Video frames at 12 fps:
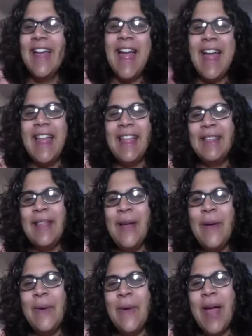
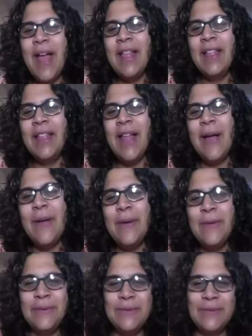Hello,
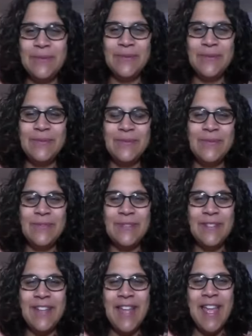hello,
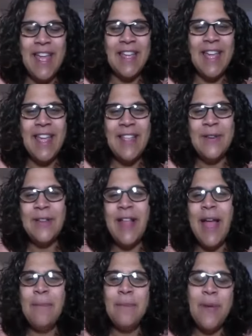can you
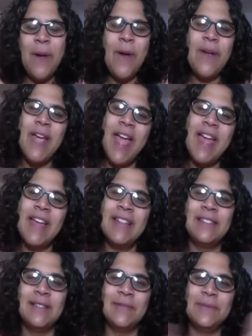clap your
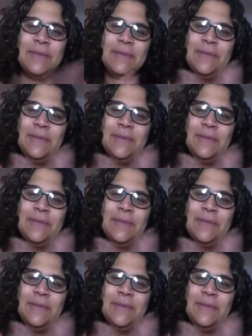hands?